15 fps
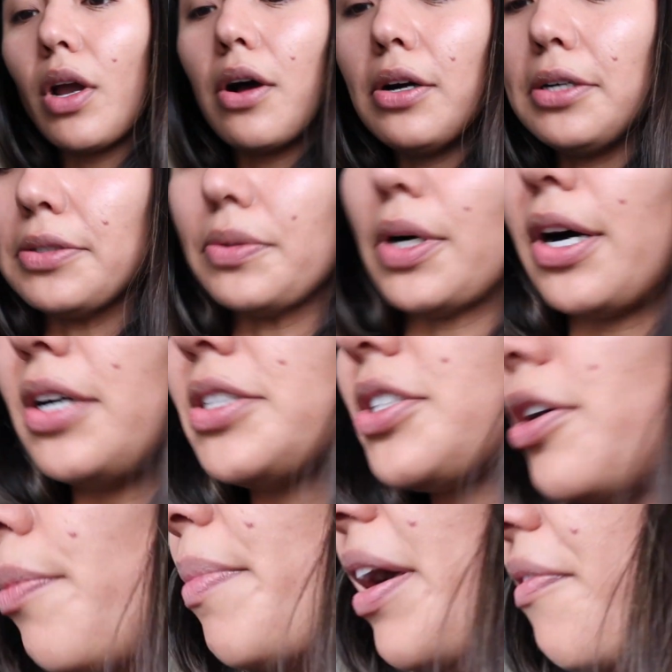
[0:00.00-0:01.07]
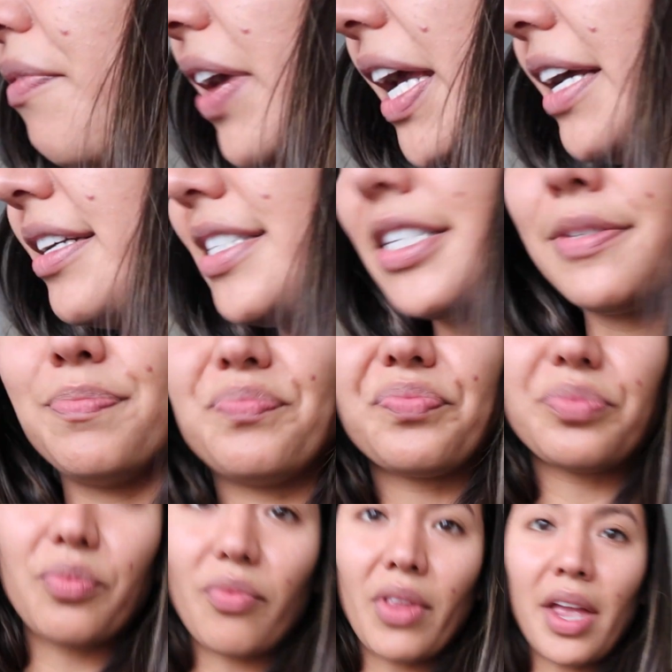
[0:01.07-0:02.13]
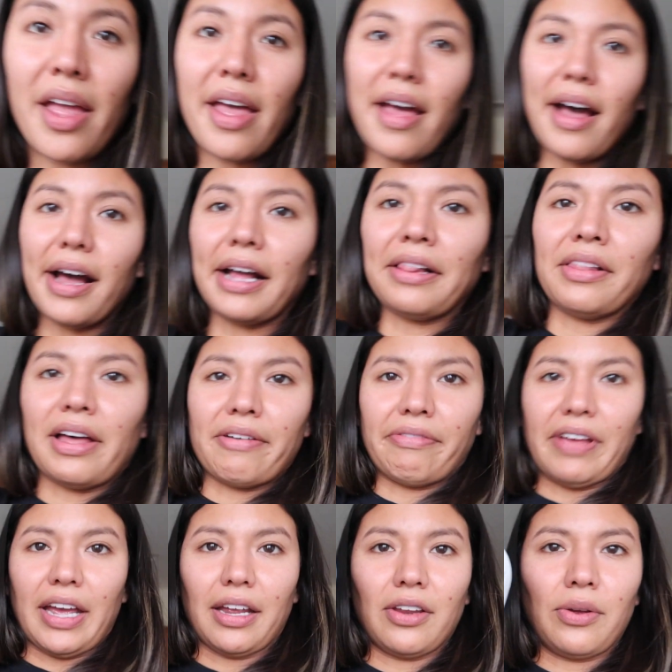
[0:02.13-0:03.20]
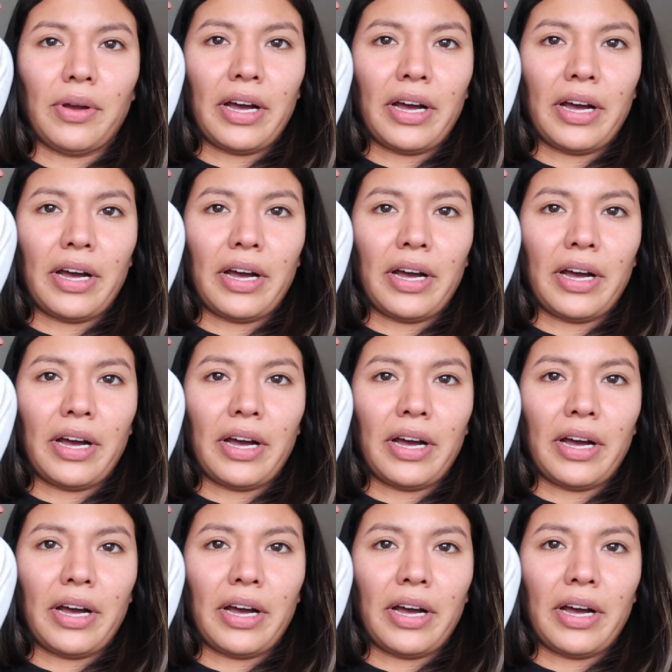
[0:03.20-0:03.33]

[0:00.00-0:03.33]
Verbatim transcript: Oh, also my vase. I love it, you